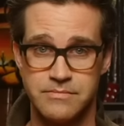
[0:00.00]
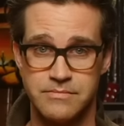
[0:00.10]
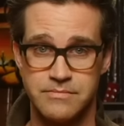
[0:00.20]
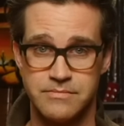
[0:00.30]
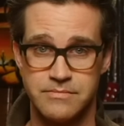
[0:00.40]

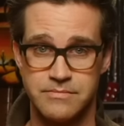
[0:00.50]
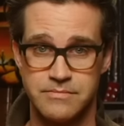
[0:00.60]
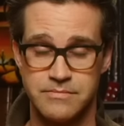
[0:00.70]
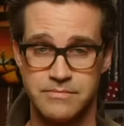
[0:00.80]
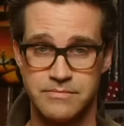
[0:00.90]

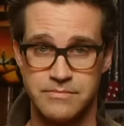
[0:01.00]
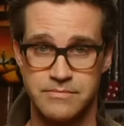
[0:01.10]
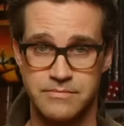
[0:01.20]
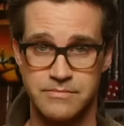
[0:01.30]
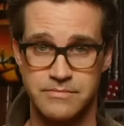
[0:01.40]

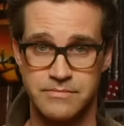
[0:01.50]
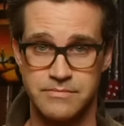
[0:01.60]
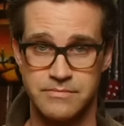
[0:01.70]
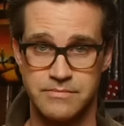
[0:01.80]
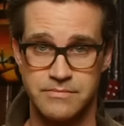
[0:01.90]

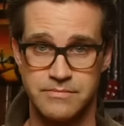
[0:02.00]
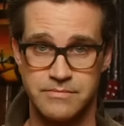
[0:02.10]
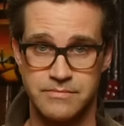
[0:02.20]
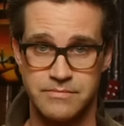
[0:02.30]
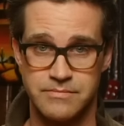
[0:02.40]

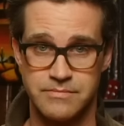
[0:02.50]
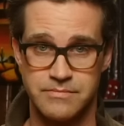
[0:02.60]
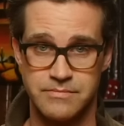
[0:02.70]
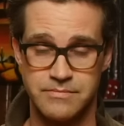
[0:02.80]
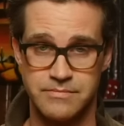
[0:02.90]

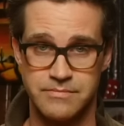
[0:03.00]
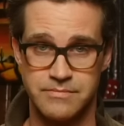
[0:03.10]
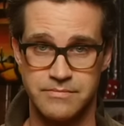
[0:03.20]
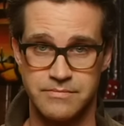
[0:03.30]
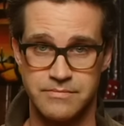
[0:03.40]

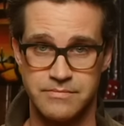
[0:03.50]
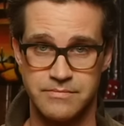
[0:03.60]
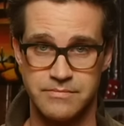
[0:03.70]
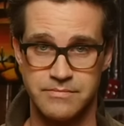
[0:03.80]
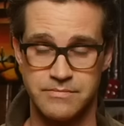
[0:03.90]

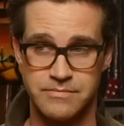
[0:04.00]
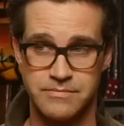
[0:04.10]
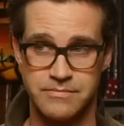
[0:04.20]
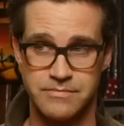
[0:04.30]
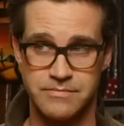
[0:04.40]

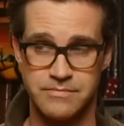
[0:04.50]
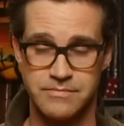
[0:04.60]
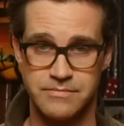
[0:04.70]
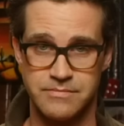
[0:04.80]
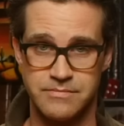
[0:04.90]

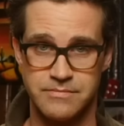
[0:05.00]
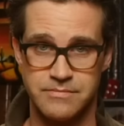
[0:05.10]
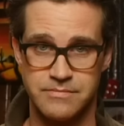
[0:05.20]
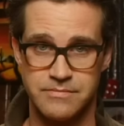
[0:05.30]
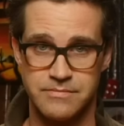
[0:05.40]

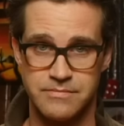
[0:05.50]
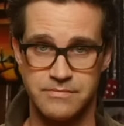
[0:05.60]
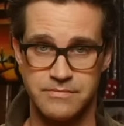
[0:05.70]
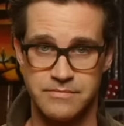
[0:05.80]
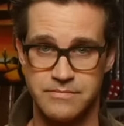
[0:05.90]

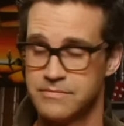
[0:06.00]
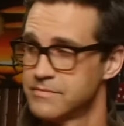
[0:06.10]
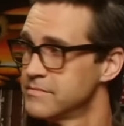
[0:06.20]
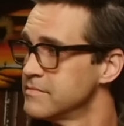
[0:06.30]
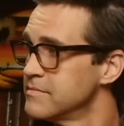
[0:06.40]

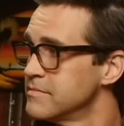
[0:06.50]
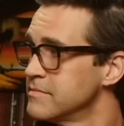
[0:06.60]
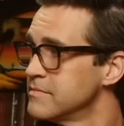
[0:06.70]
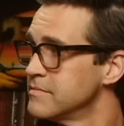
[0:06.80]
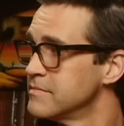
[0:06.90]

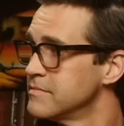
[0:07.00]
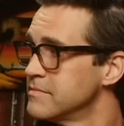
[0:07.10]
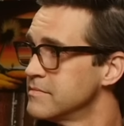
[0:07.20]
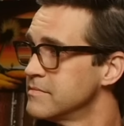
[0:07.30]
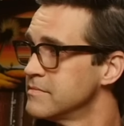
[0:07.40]

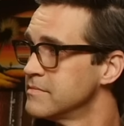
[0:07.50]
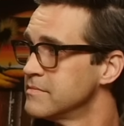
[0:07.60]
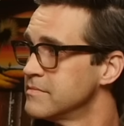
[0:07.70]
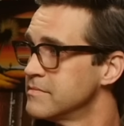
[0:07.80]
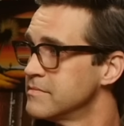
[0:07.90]
The person shown says nothing.